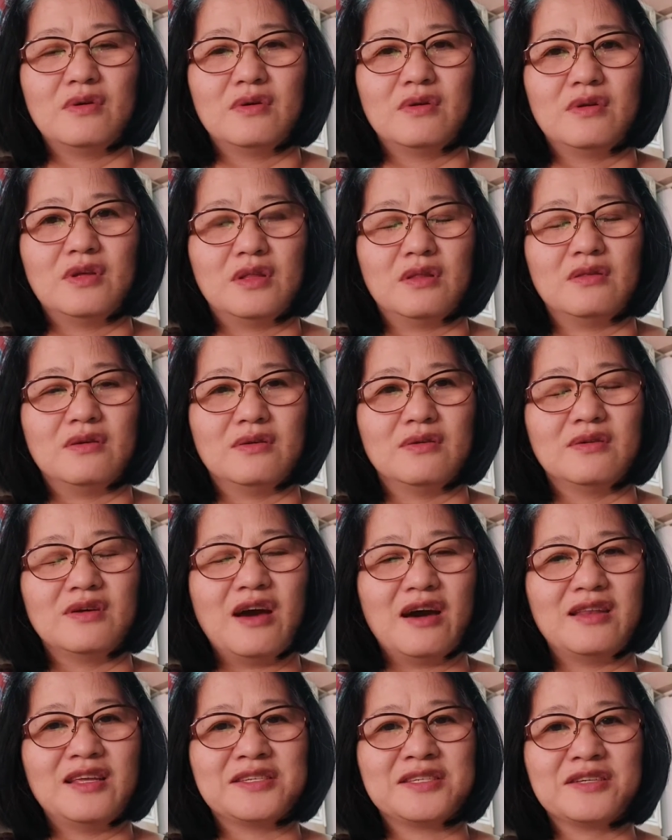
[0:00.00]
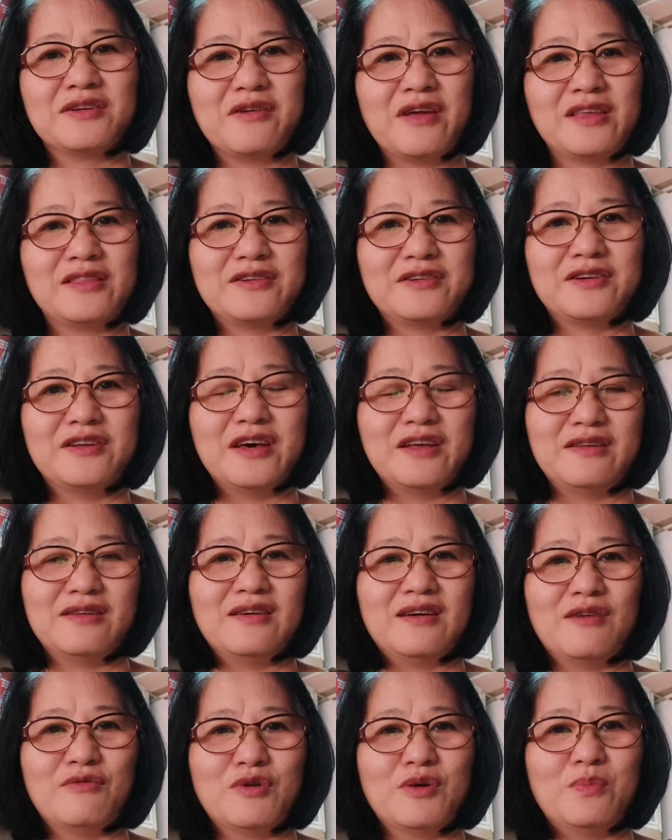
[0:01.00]
that God is greater
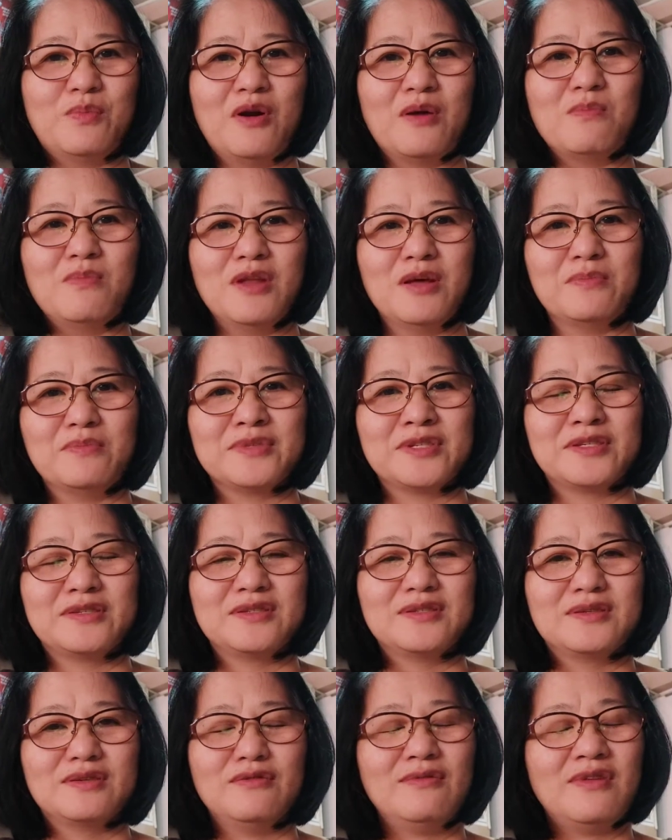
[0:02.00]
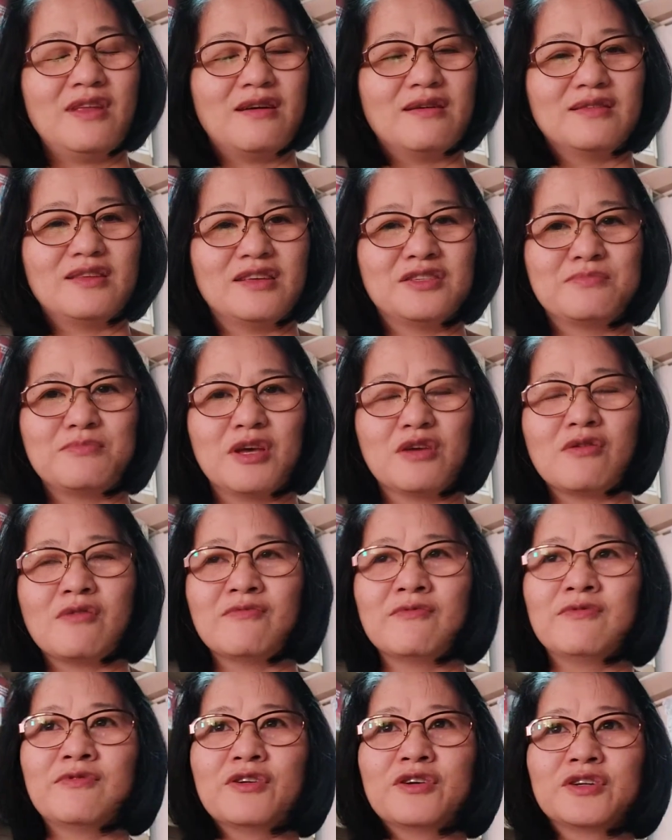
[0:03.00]
than our problems. Yun lang, that's my
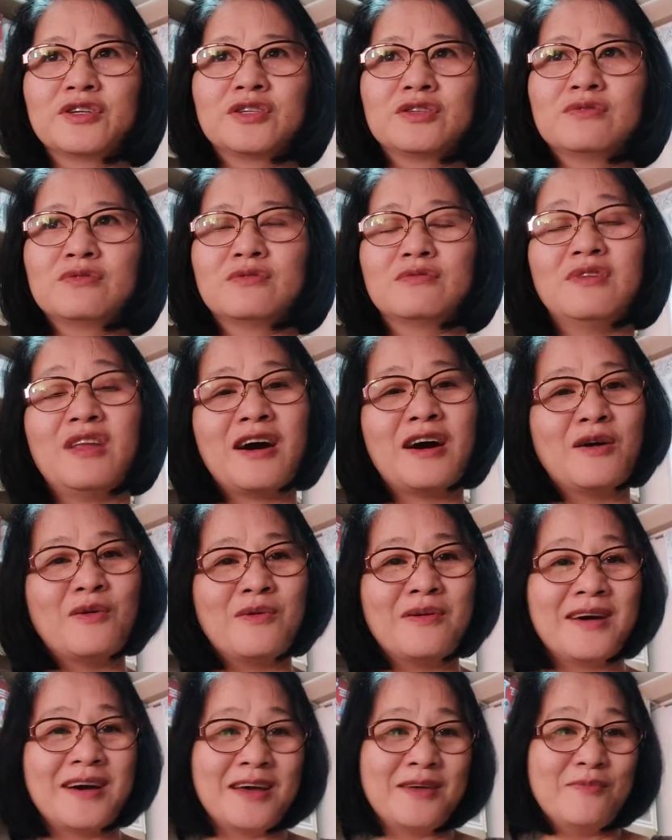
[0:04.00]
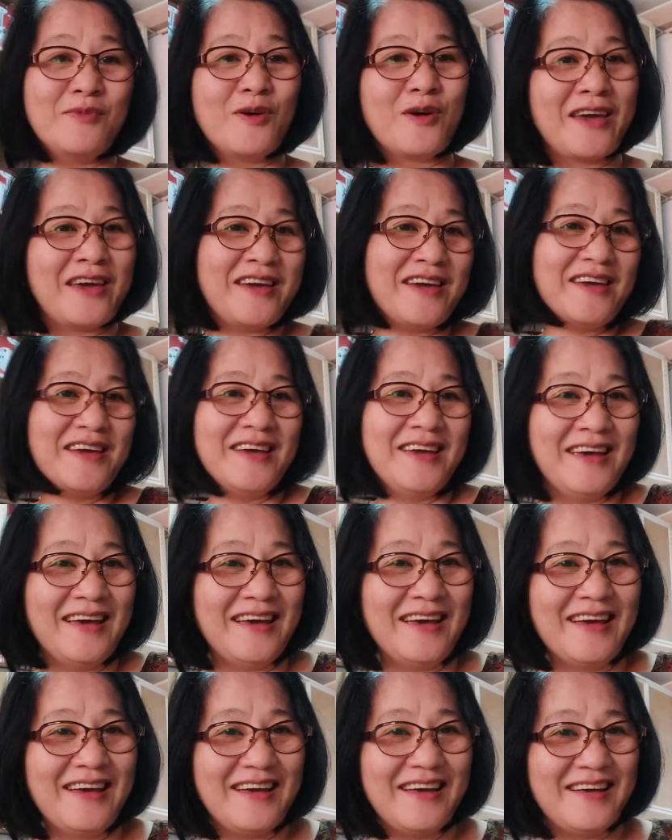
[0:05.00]
comfort. So now, I'm okay.
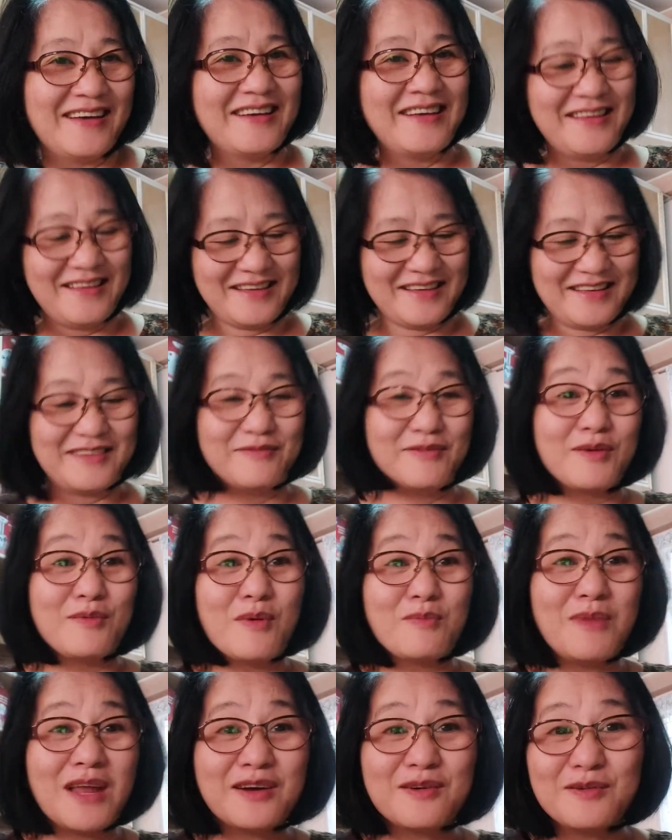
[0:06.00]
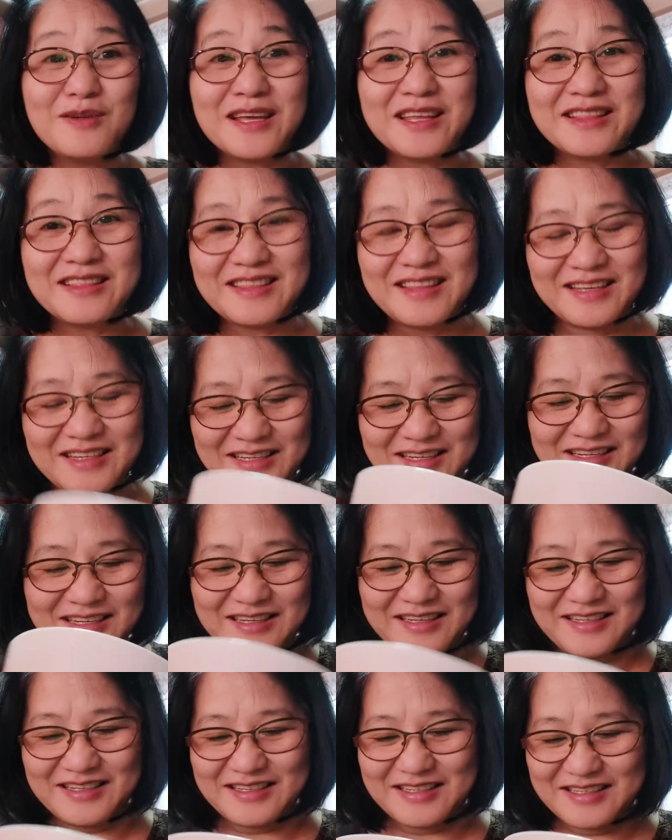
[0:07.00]
Mag-vlog ulit.
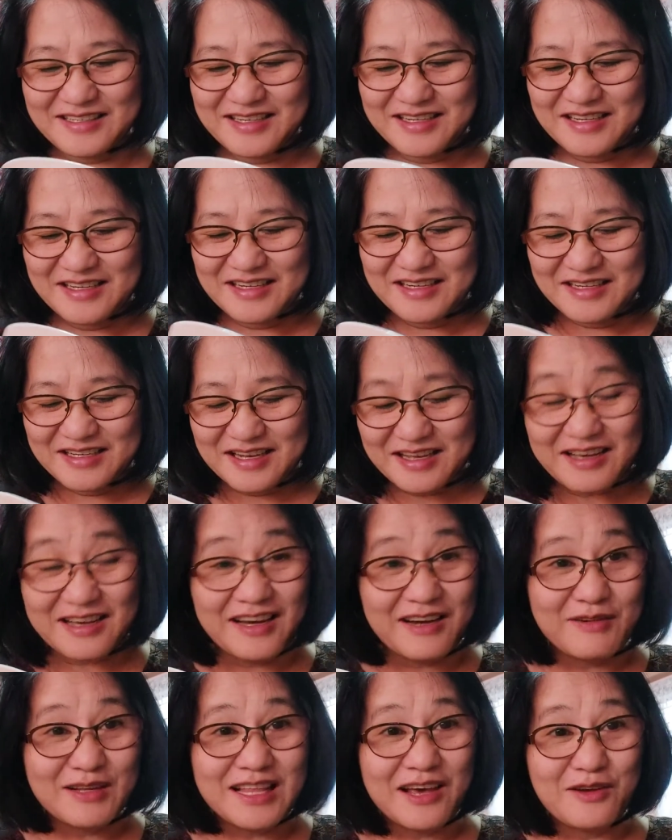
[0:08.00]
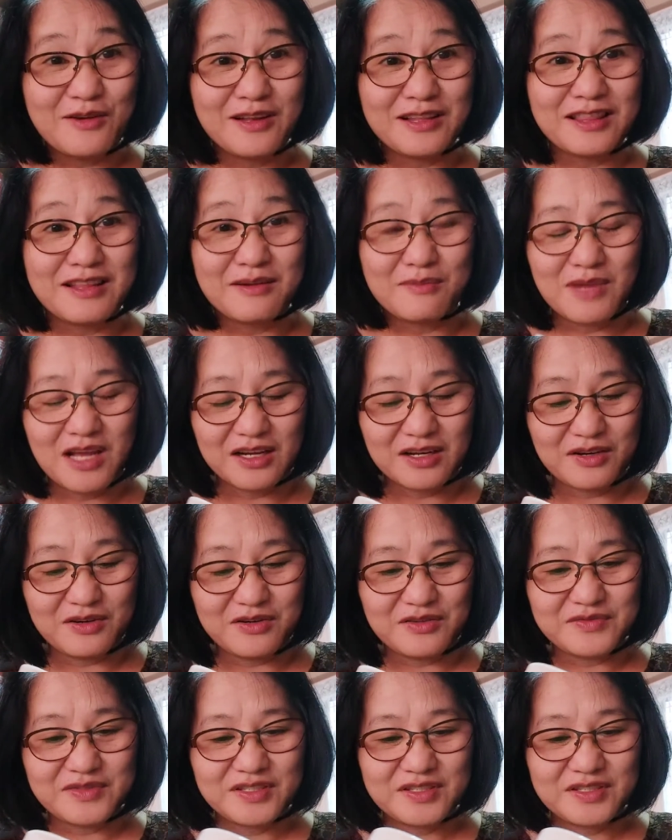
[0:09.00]
Nakagawa tayo ulit ng vlog, no?